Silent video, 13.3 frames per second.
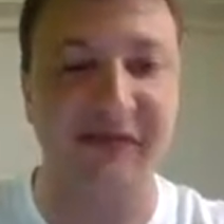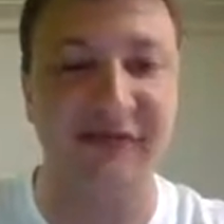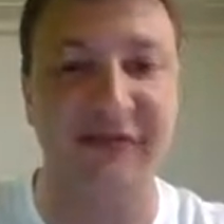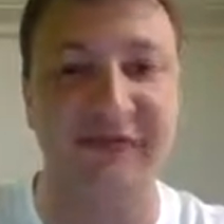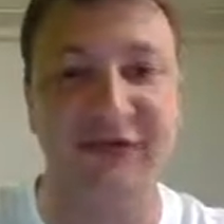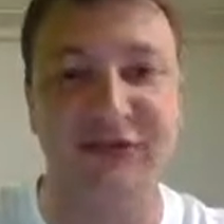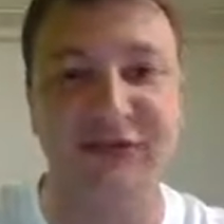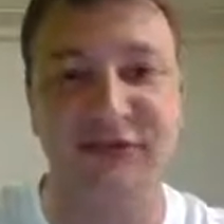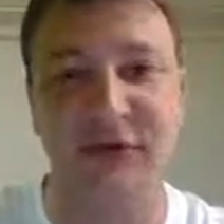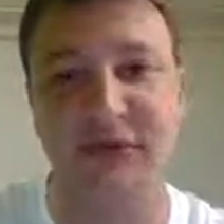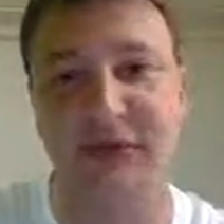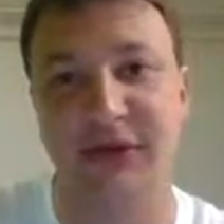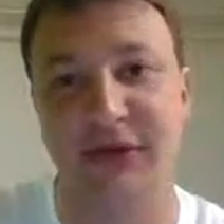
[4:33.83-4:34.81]
For the first
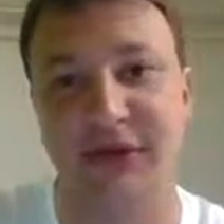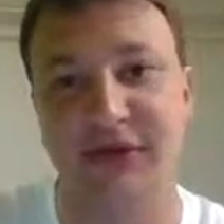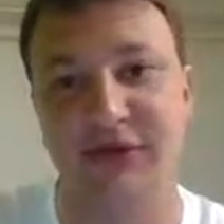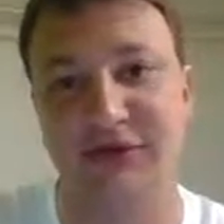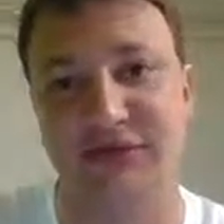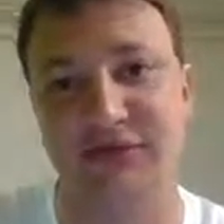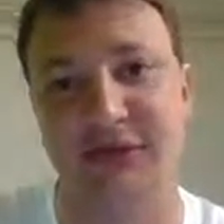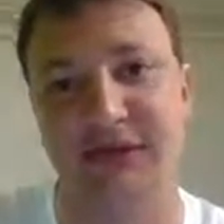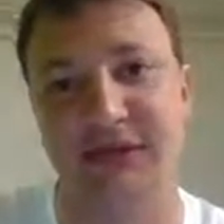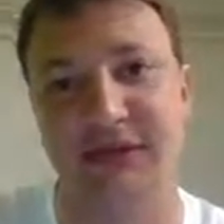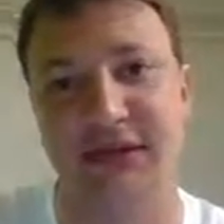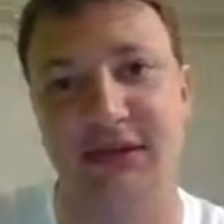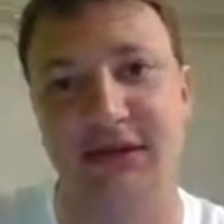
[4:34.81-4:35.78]
one, we're going to use with
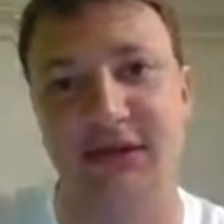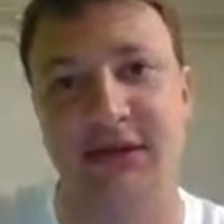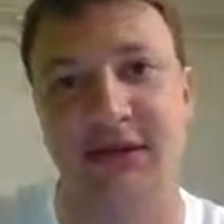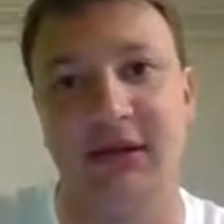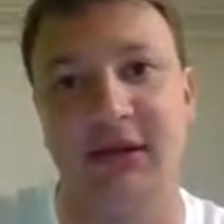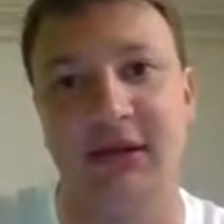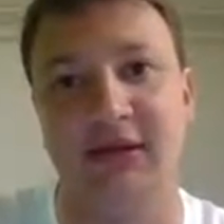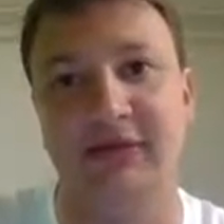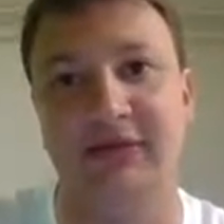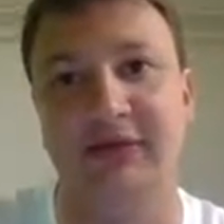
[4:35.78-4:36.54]
uh,